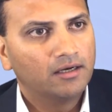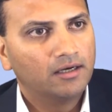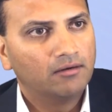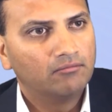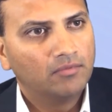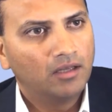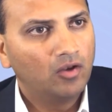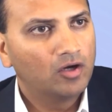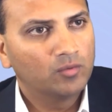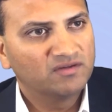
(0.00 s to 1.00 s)

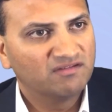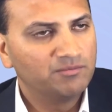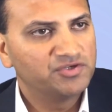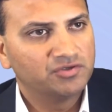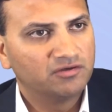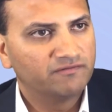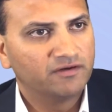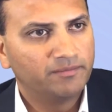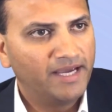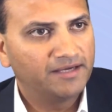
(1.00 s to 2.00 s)
along with submission of their
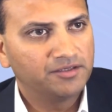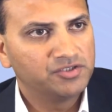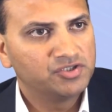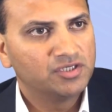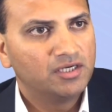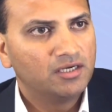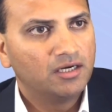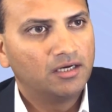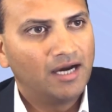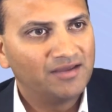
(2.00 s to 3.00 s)
package,
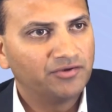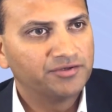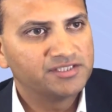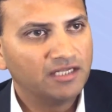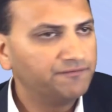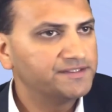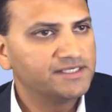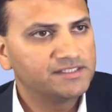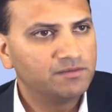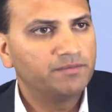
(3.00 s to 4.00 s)
either a
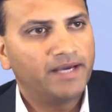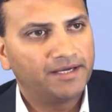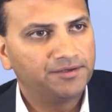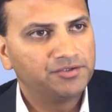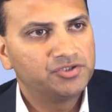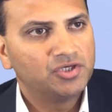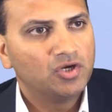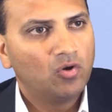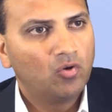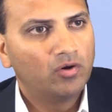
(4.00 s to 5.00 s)
self-assessment package
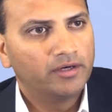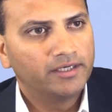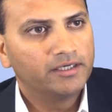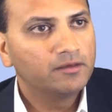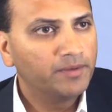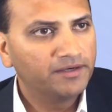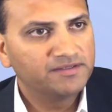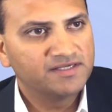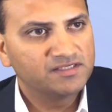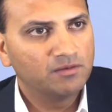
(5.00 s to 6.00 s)
or an independent
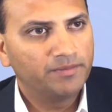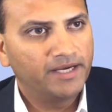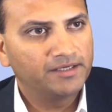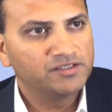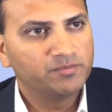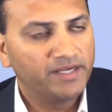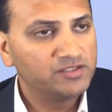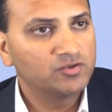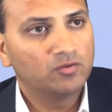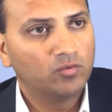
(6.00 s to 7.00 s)
assessment package
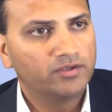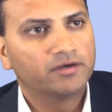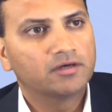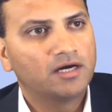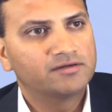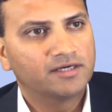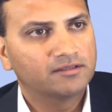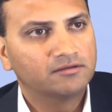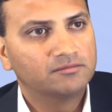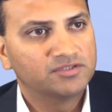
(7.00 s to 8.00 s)
based on what their contract
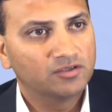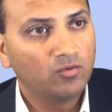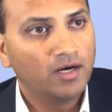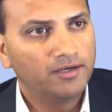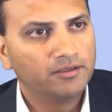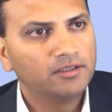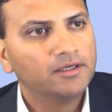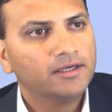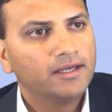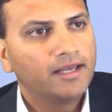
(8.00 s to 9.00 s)
terms require,
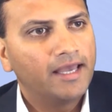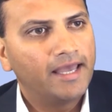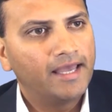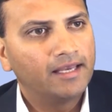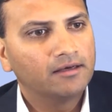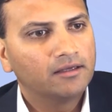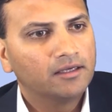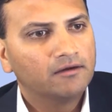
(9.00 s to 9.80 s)
and